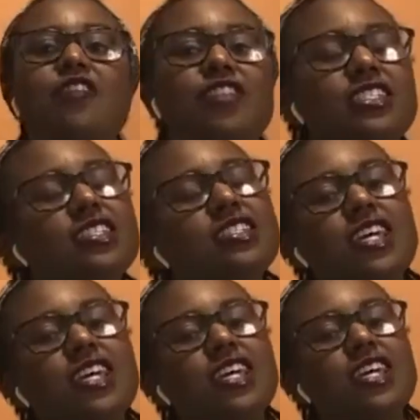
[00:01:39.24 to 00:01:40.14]
A recent
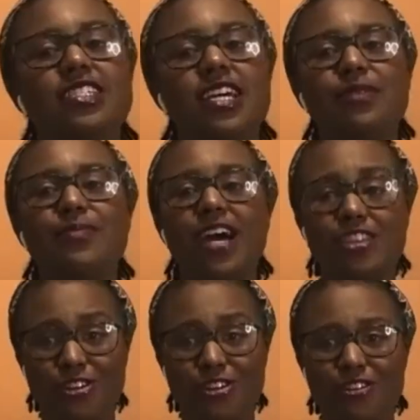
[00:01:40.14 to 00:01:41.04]
study conducted
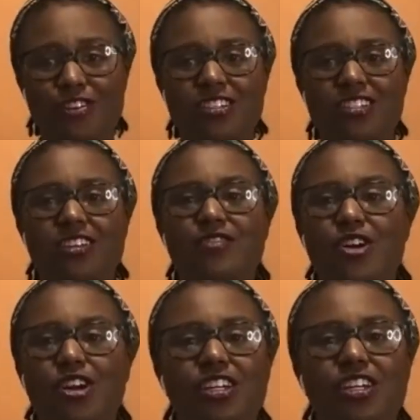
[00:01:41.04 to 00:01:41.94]
by the University
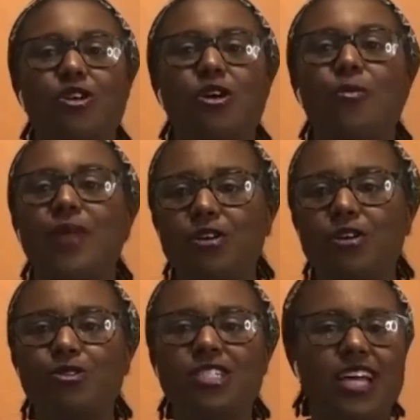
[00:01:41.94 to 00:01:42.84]
of Arkansas
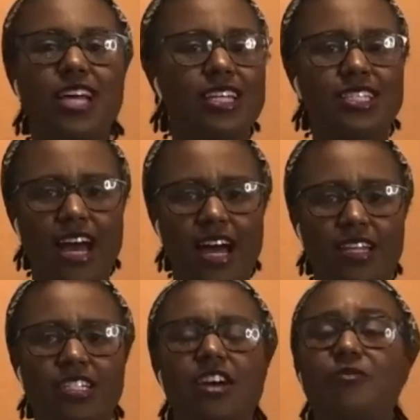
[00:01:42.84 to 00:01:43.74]
Medical Science
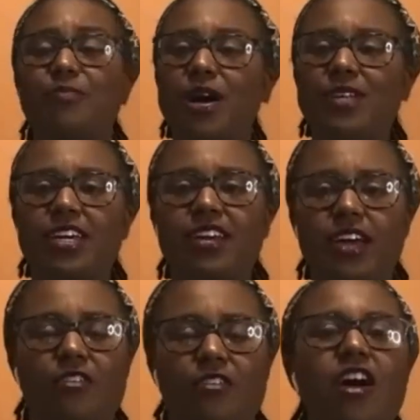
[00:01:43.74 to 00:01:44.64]
College of
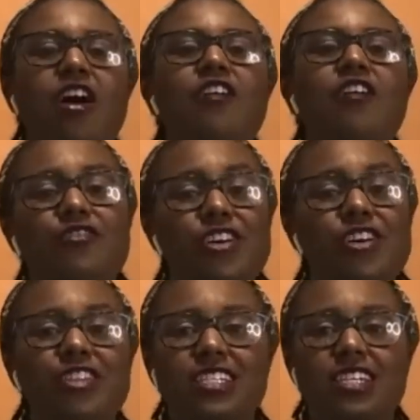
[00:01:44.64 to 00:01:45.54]
Public and Health
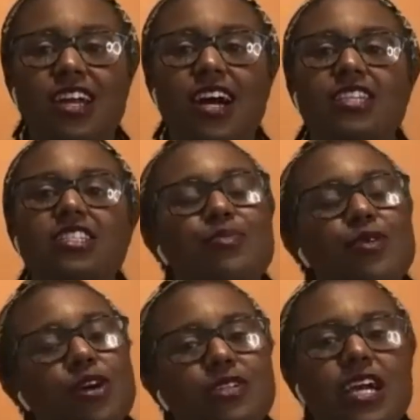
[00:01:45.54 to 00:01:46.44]
revealed that salons
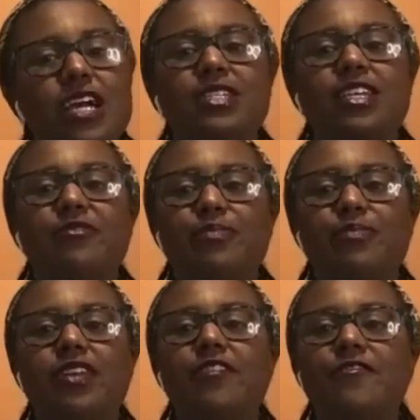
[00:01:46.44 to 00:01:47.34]
and barbershops
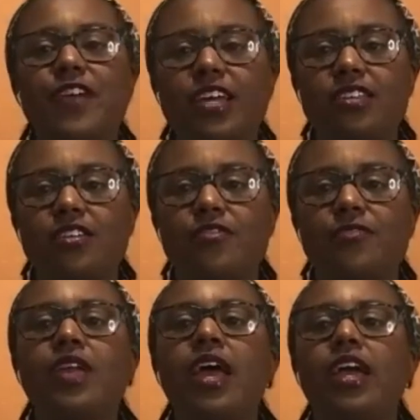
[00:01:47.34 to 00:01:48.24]
have been
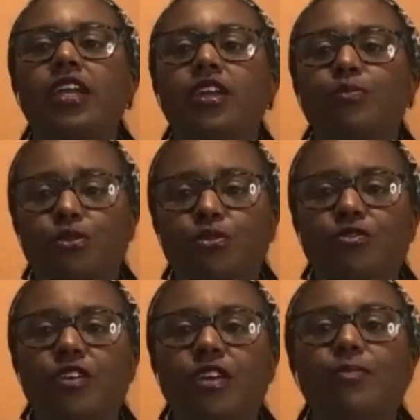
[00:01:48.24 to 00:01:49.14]
effective in
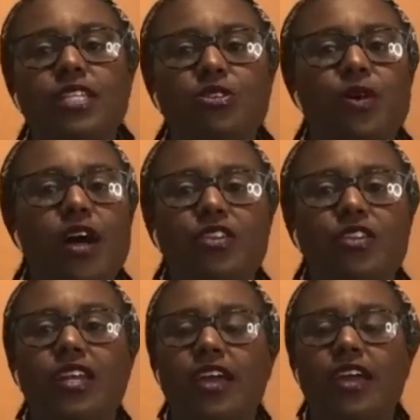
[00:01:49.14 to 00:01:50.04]
improving mental
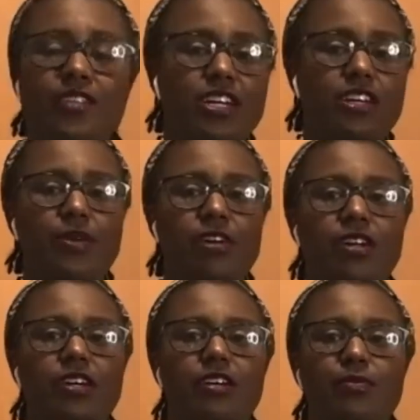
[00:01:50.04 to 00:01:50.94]
health in African
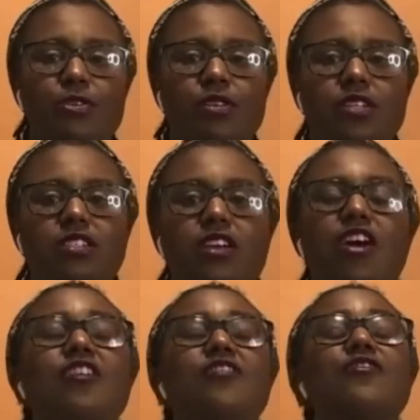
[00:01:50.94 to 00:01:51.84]
American communities.